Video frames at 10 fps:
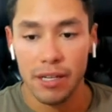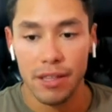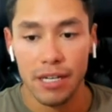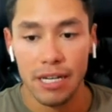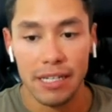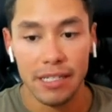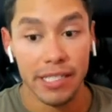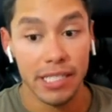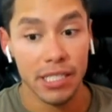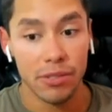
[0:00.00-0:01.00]
I think like
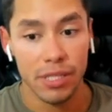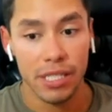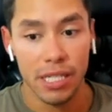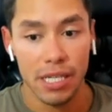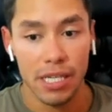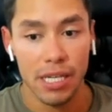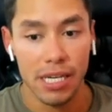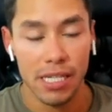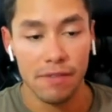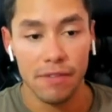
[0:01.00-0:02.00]
learning
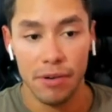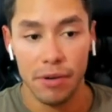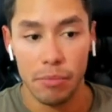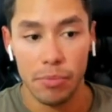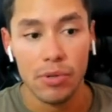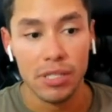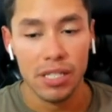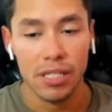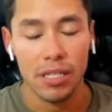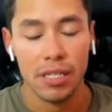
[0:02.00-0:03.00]
3D, it's very
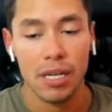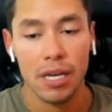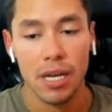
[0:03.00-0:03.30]
important.